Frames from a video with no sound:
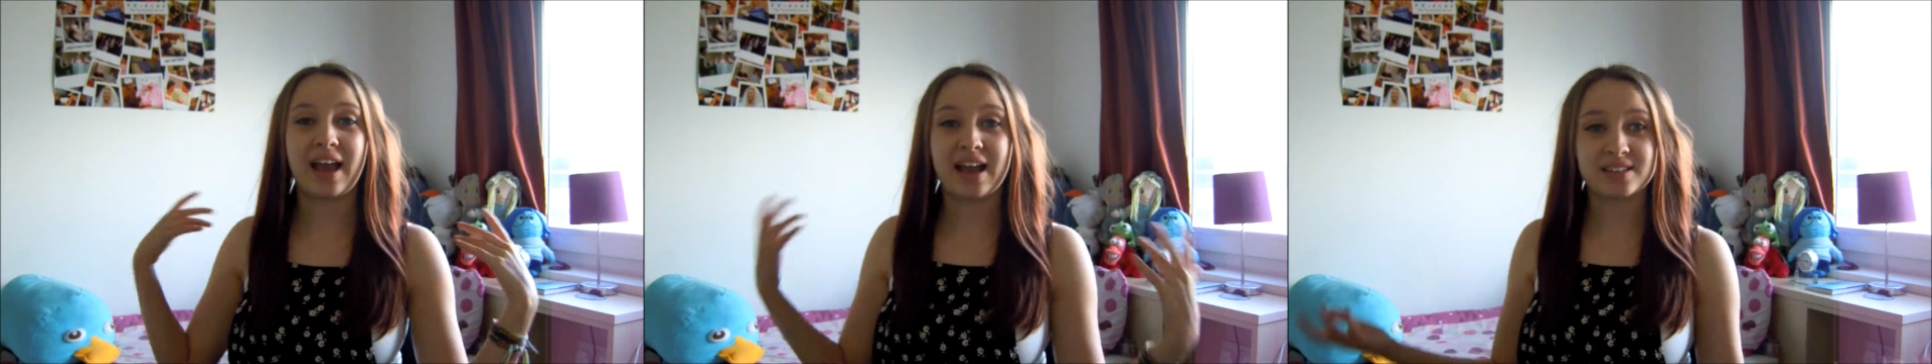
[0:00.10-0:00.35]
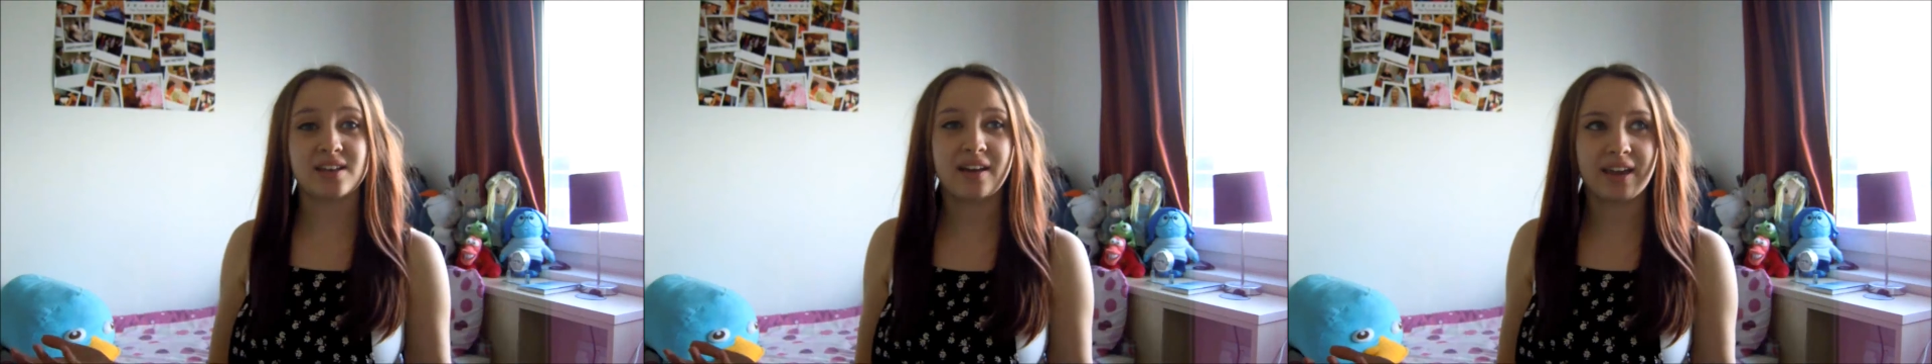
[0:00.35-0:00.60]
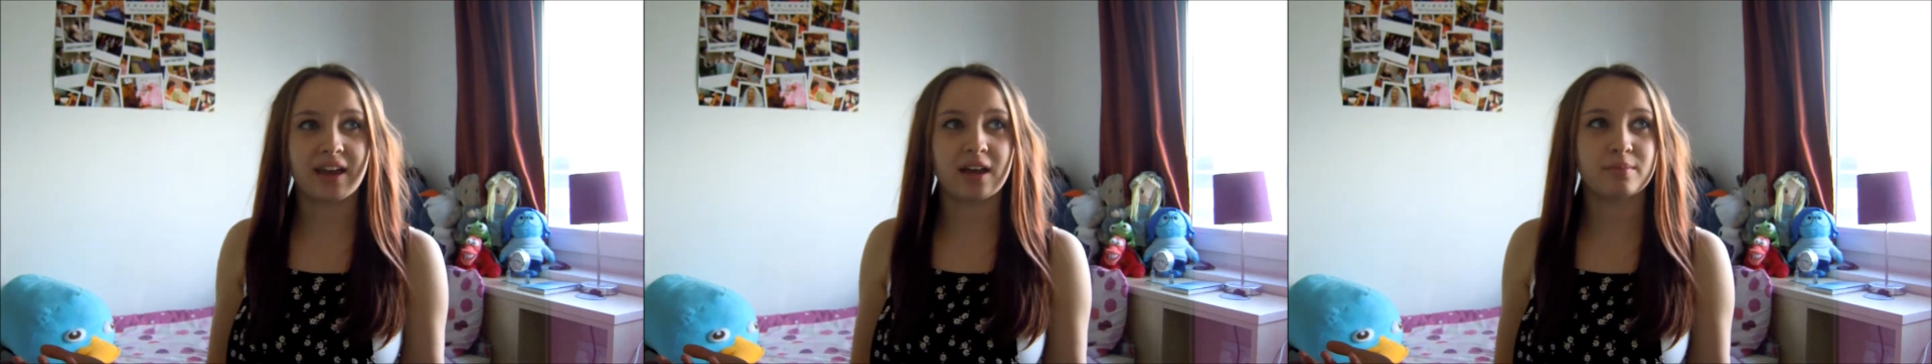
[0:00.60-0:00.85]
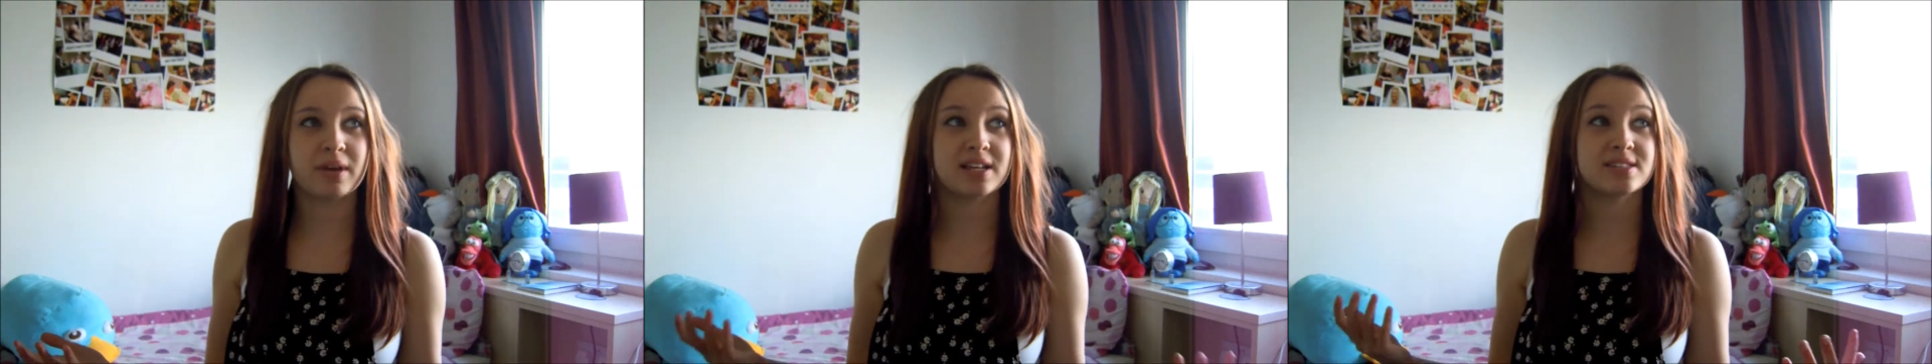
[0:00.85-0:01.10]
As I
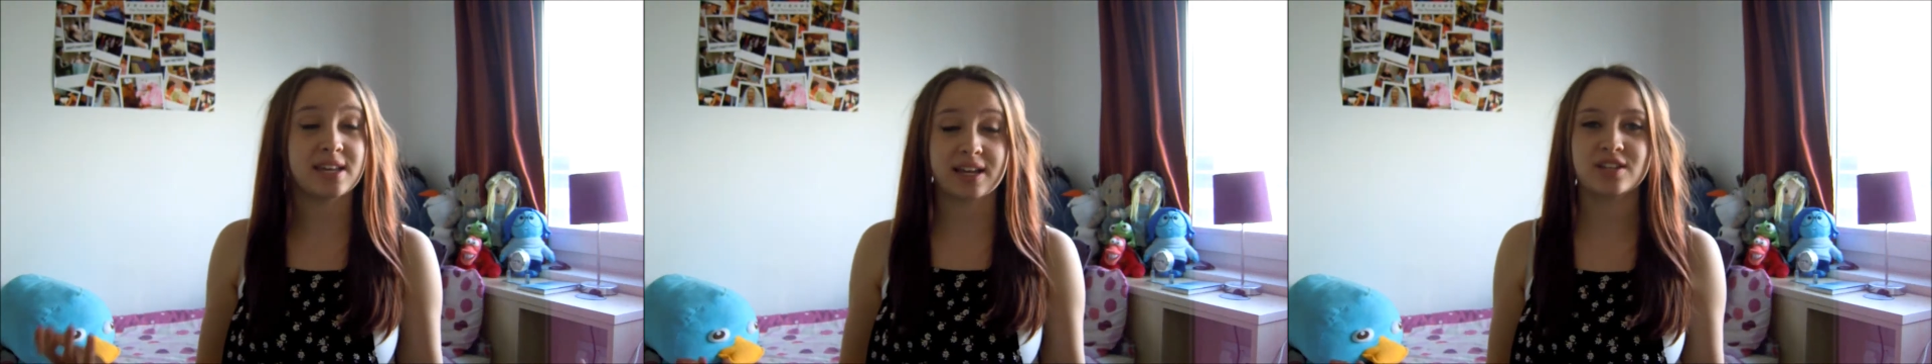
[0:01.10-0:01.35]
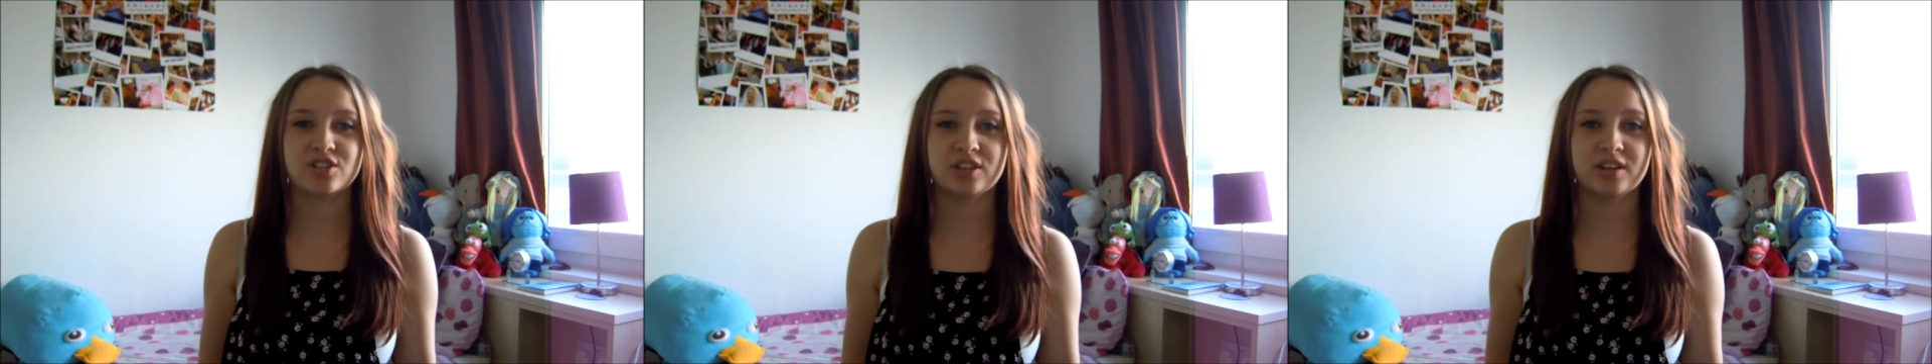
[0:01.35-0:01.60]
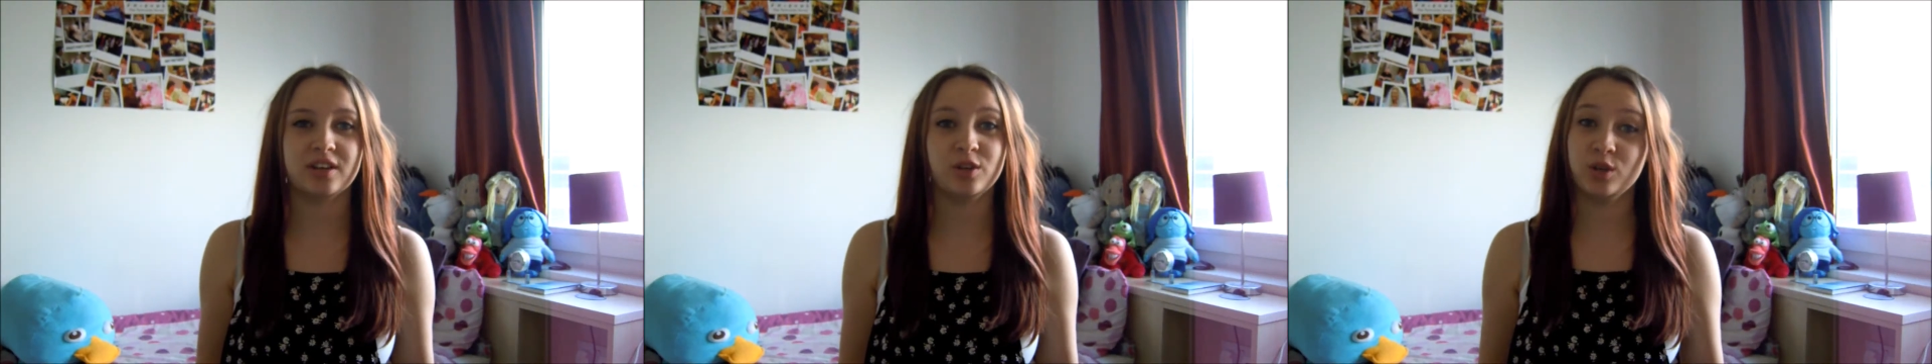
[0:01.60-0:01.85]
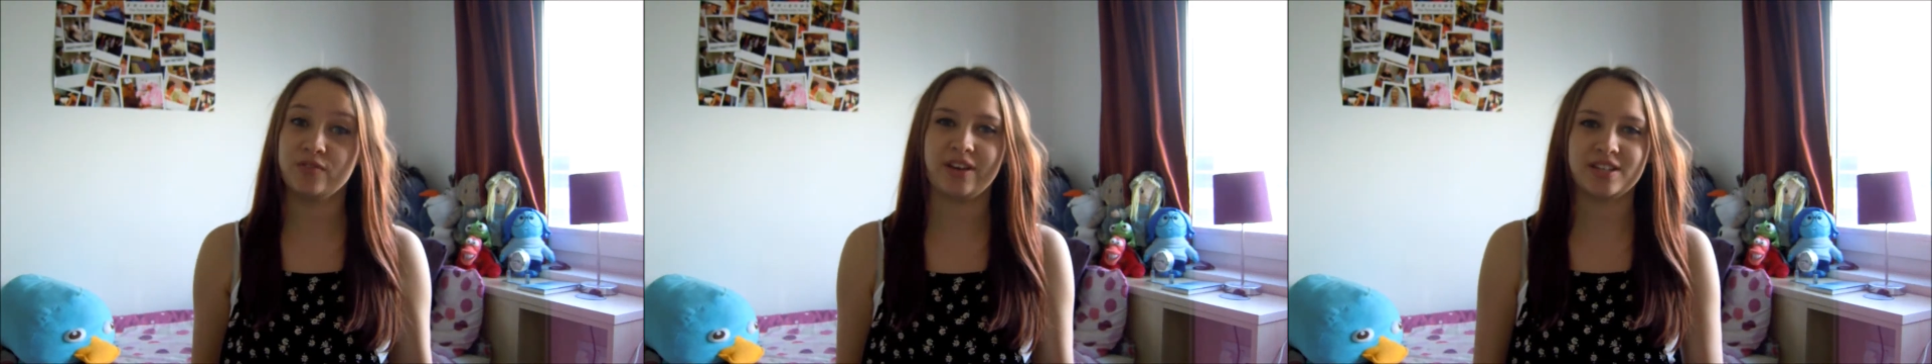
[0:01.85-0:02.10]
am a second year
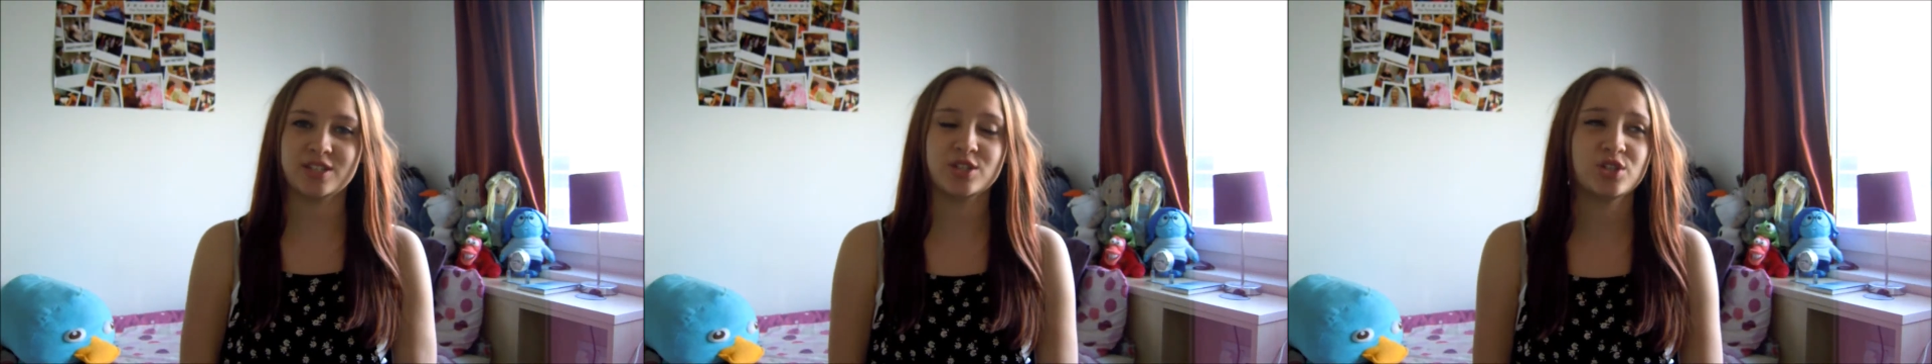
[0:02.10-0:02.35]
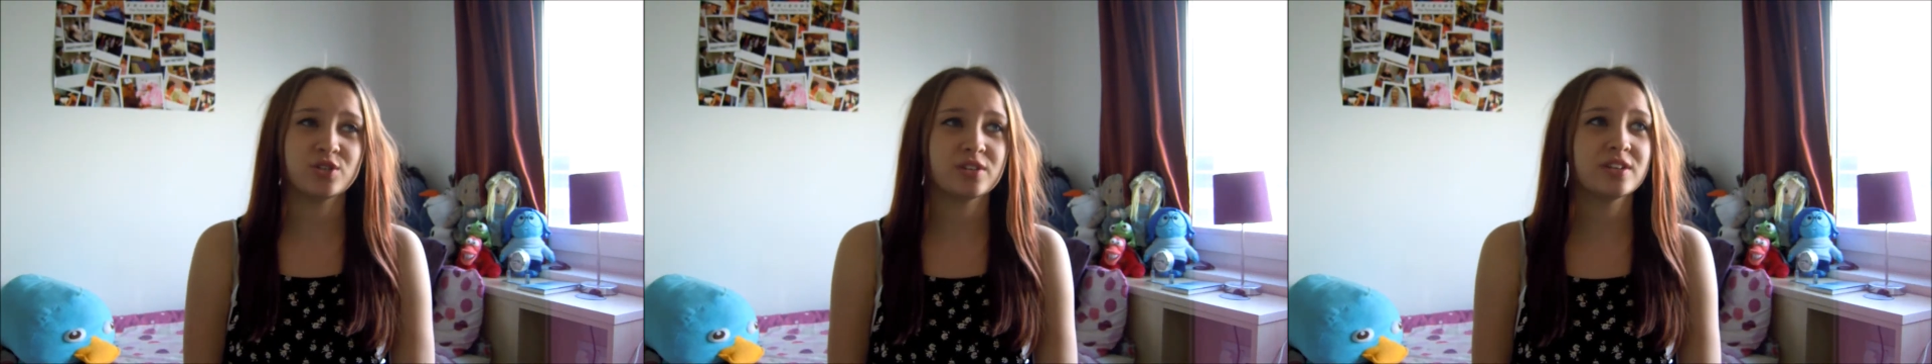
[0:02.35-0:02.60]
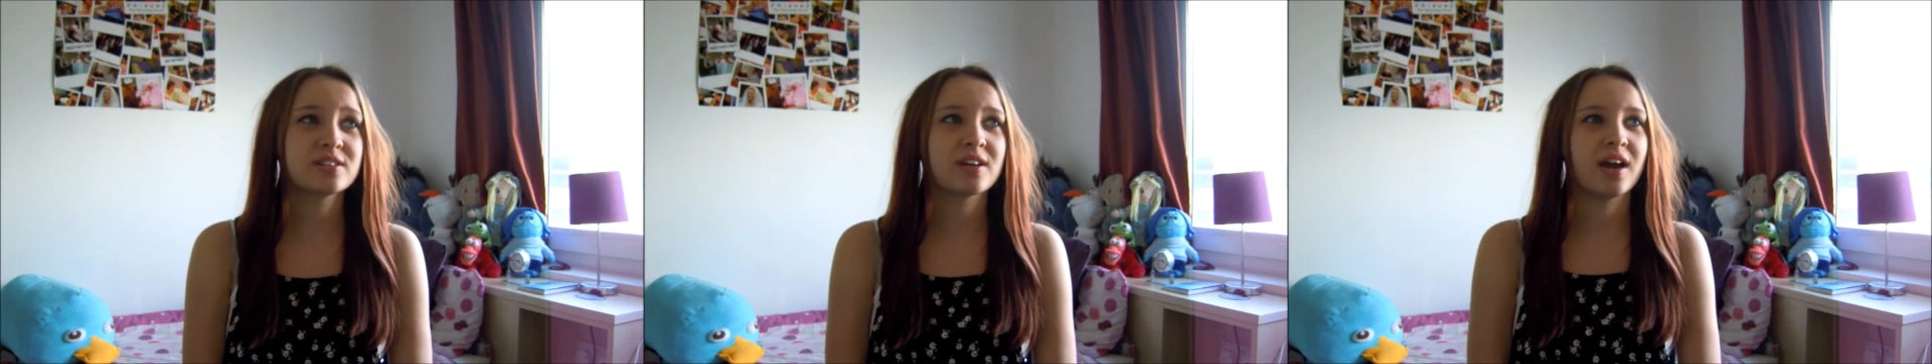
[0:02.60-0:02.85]
university student,